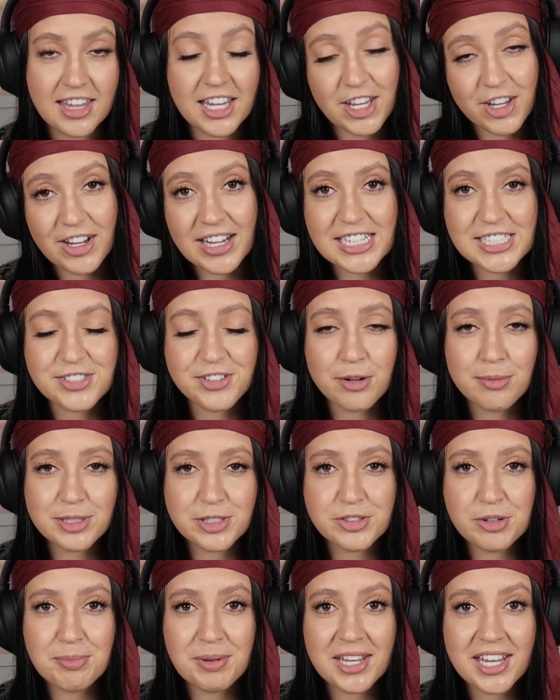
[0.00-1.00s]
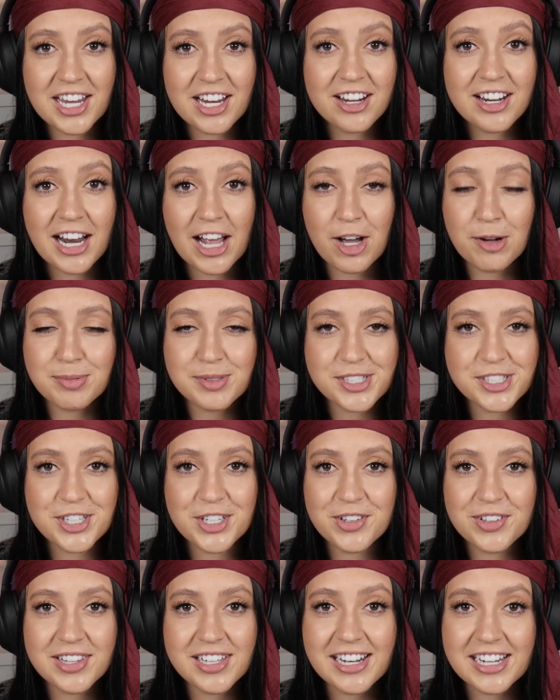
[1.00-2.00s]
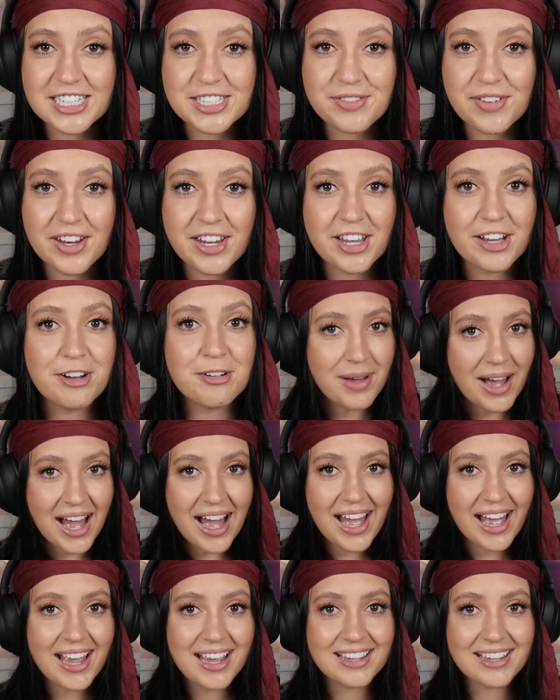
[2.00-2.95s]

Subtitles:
Thank you guys so much for being here, and I hope to see you in the next video. Bye.